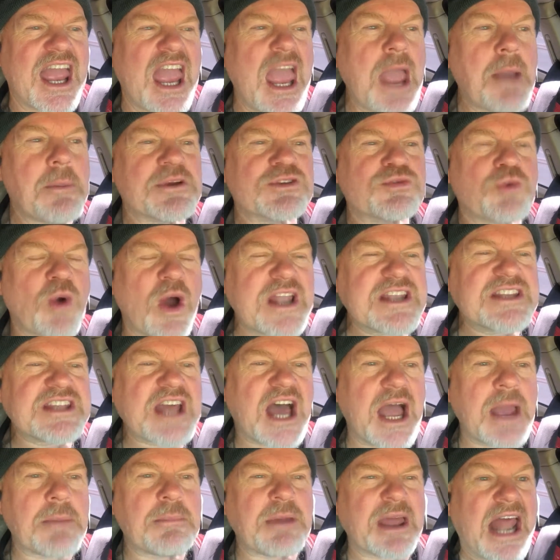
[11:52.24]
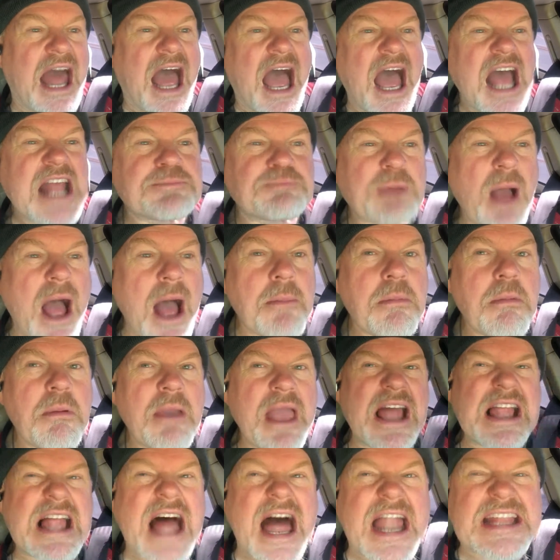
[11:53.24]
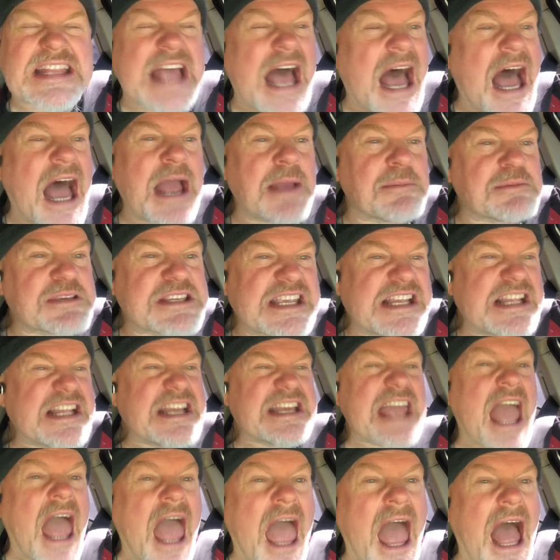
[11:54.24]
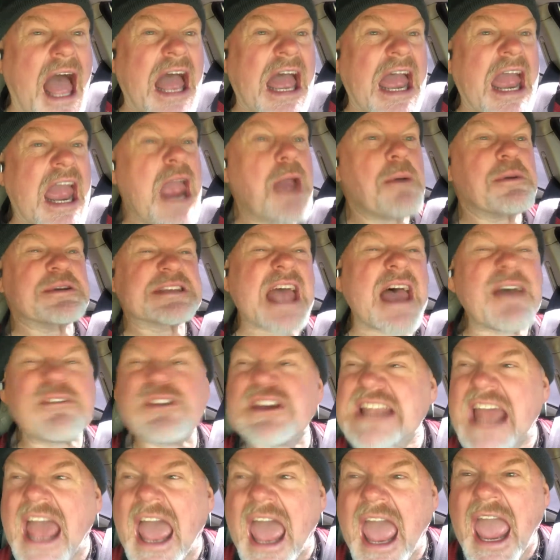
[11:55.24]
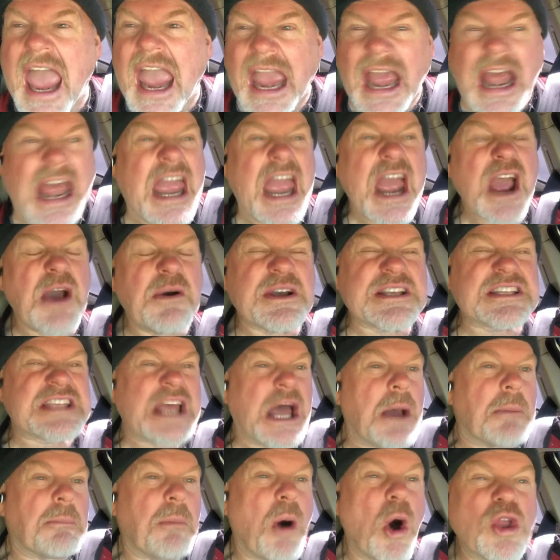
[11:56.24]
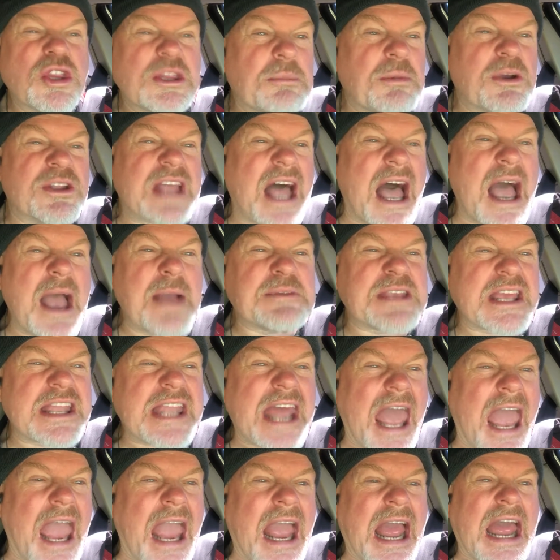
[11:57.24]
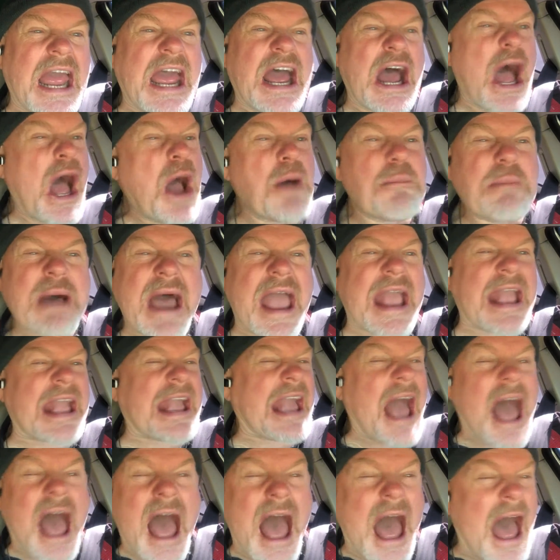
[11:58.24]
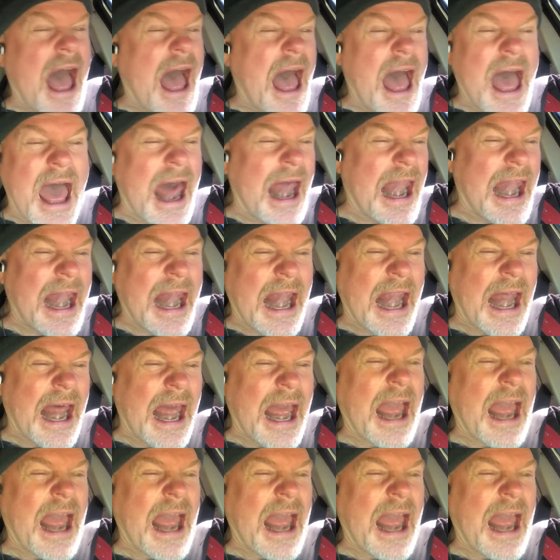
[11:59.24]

It was one time, but it's probably a lot of times. Yeah, it was every day. It was multiple times a day. Oh my God!